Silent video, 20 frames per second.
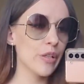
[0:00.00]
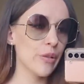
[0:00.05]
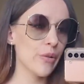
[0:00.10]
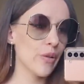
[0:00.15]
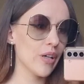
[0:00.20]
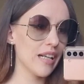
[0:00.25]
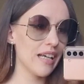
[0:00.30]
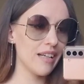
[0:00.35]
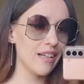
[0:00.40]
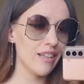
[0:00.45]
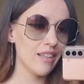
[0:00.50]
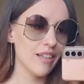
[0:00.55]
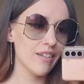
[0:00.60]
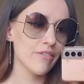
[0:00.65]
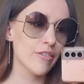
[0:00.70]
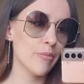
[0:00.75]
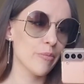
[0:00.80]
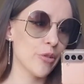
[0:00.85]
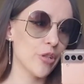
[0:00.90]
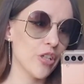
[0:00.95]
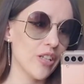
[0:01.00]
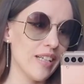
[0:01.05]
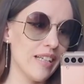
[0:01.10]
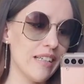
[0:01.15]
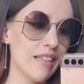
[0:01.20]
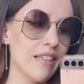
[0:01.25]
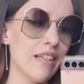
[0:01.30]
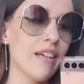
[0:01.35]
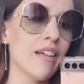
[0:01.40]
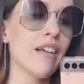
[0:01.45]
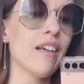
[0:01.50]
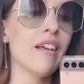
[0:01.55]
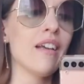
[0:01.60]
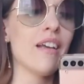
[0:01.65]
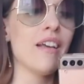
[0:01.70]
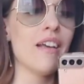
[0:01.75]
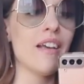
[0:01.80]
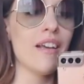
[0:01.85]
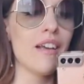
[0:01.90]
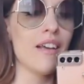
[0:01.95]
you order anything from Shein.
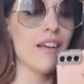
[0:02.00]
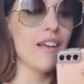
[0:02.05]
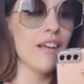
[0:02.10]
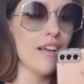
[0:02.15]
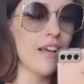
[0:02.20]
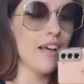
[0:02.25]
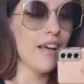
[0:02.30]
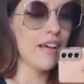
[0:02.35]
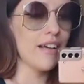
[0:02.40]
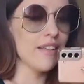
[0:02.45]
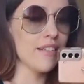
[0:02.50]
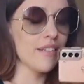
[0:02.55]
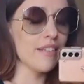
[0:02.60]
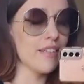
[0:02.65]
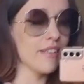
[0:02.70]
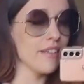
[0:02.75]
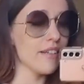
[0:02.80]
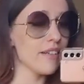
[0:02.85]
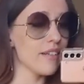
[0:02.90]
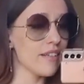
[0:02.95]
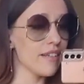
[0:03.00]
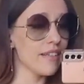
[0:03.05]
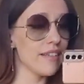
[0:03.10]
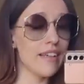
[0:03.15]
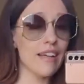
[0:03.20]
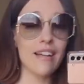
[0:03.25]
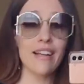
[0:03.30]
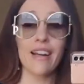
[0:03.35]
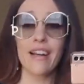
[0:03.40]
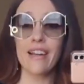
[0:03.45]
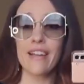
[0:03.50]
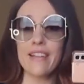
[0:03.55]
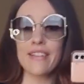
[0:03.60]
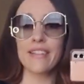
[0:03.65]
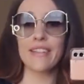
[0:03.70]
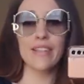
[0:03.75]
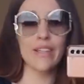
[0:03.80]
And uh, yeah, guys.